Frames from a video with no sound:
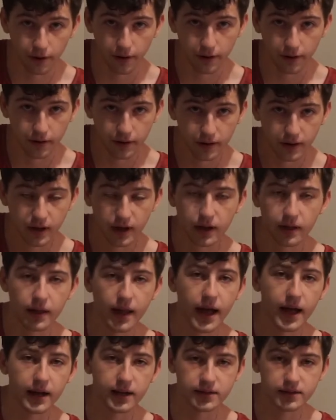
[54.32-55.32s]
and
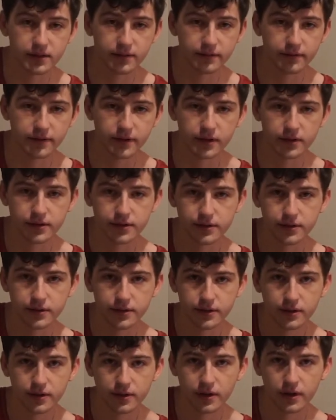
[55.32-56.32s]
that is the verse,
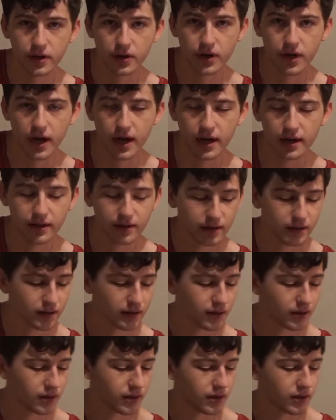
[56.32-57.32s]
okay?
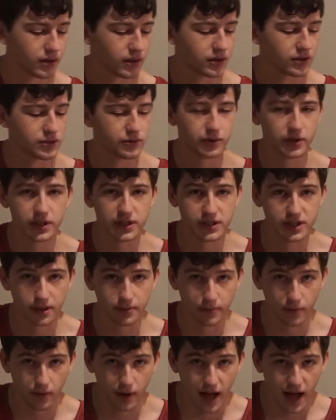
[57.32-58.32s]
It's really
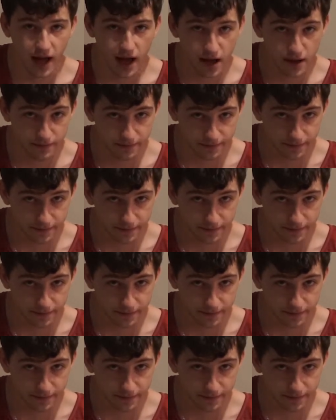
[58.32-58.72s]
simple. F,